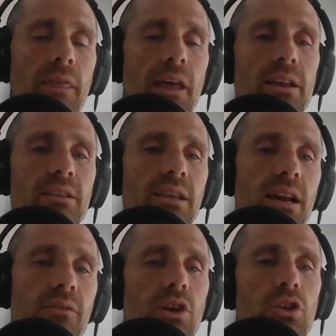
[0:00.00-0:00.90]
That is
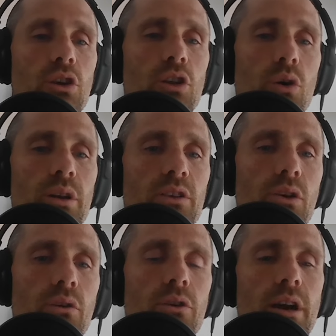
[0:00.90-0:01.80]
kind of like a good loading
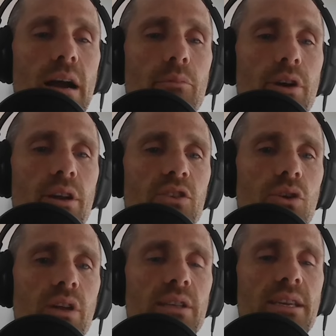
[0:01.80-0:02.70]
zone or an operating
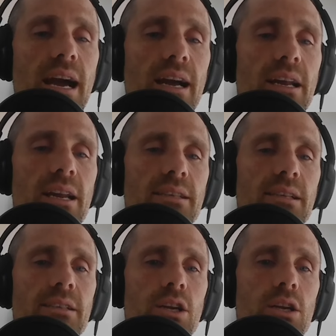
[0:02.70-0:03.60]
zone that's not going to
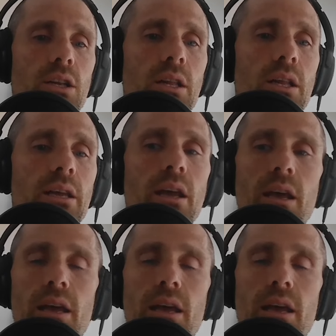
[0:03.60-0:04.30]
necessarily like